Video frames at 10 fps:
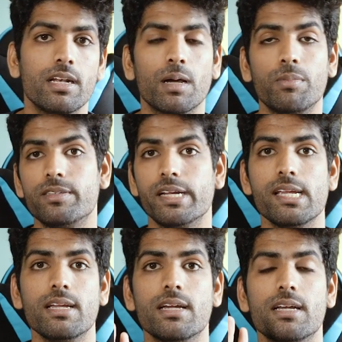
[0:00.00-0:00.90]
Number
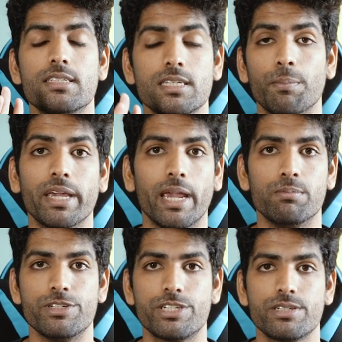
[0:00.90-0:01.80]
three, some
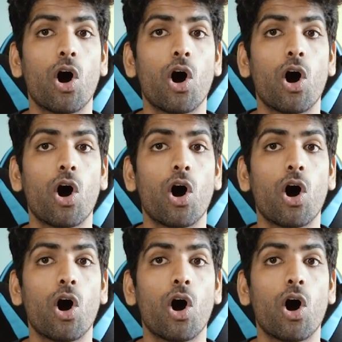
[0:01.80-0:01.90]
games.